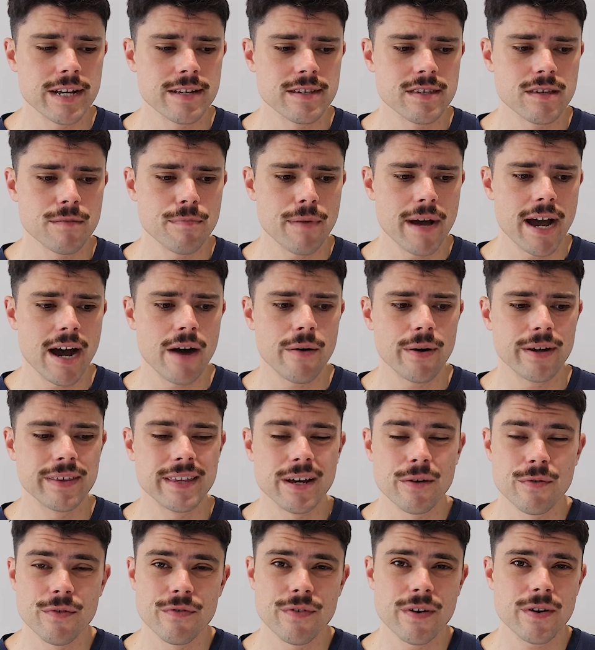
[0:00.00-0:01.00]
against the Power, and
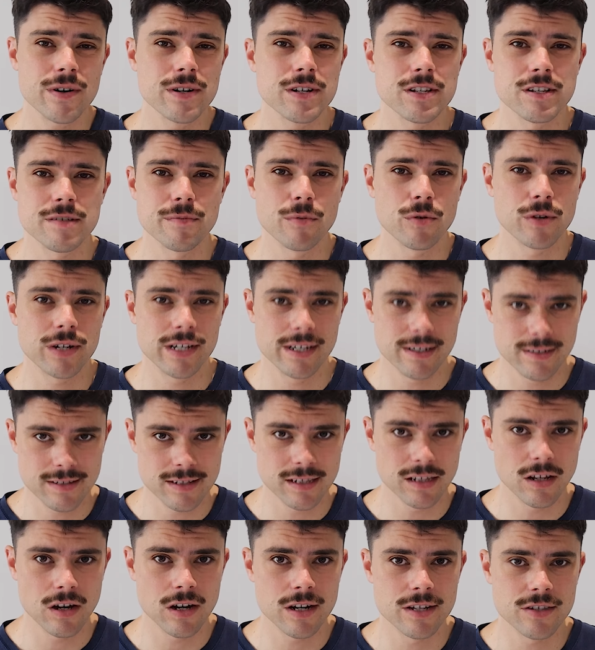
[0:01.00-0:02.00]
they were very disappointing against
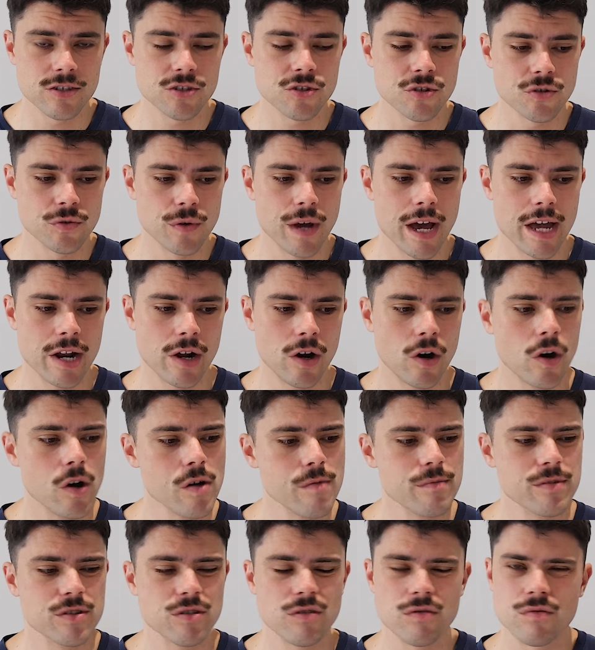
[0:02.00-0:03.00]
the Lions too at
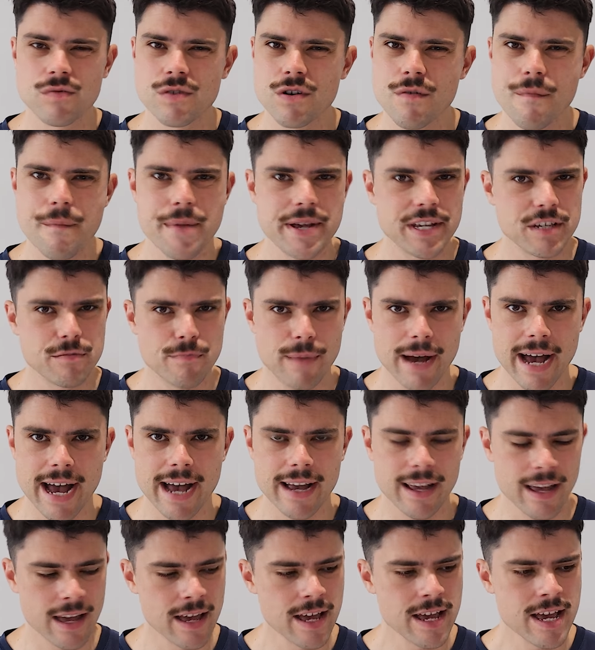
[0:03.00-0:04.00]
home. So a real mixed
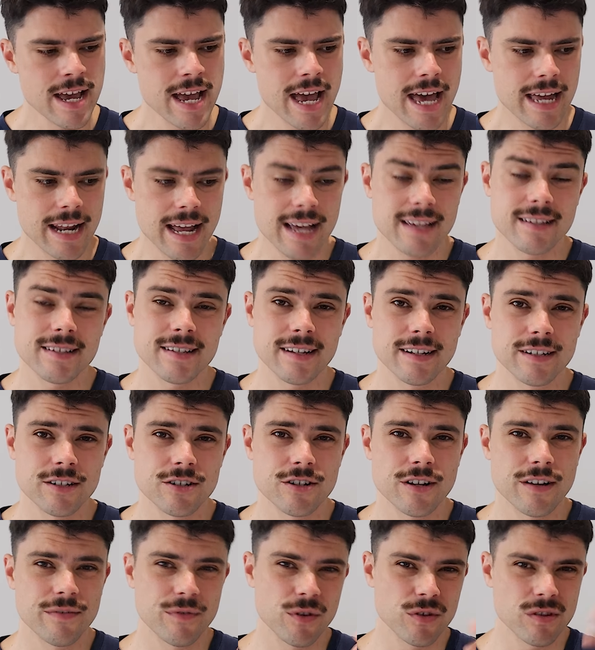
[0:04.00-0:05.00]
bag, and as
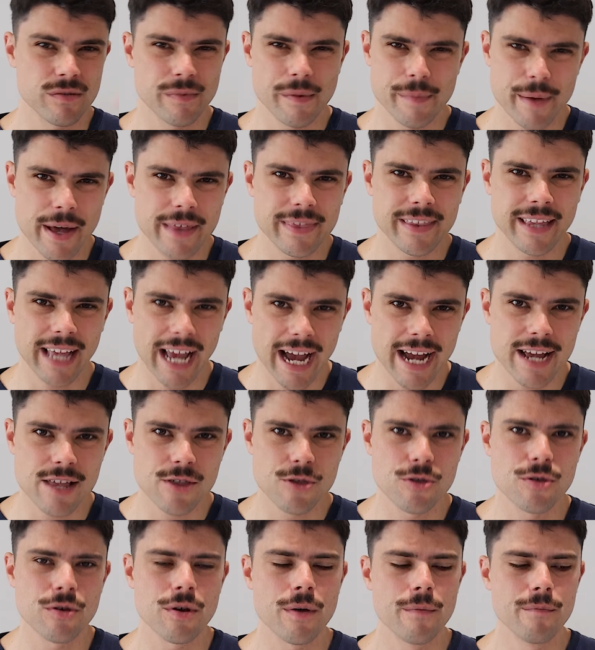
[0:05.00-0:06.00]
such, I've got them about the
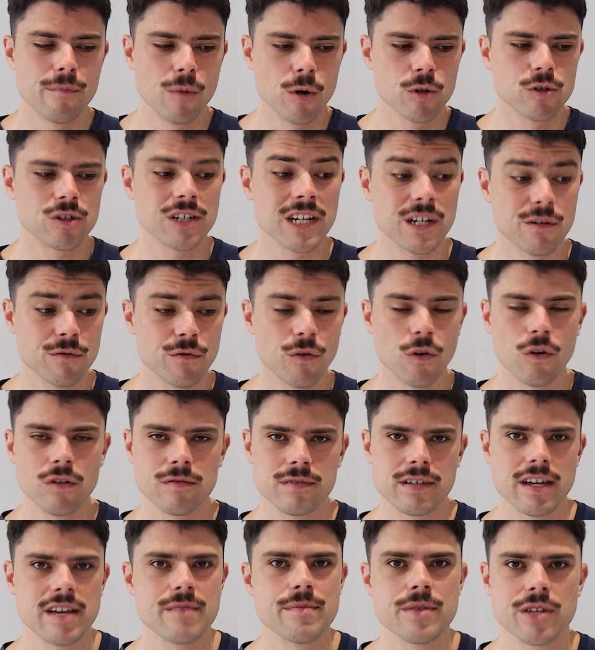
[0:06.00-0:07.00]
eighth most
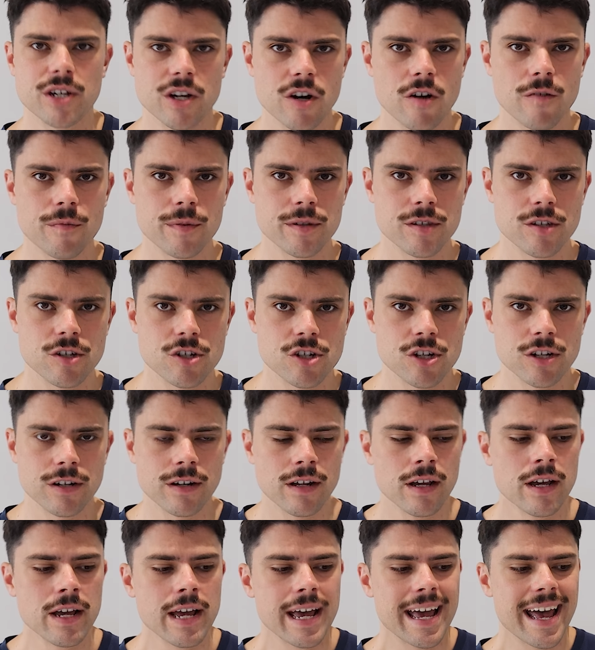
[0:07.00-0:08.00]
informed team of the competition.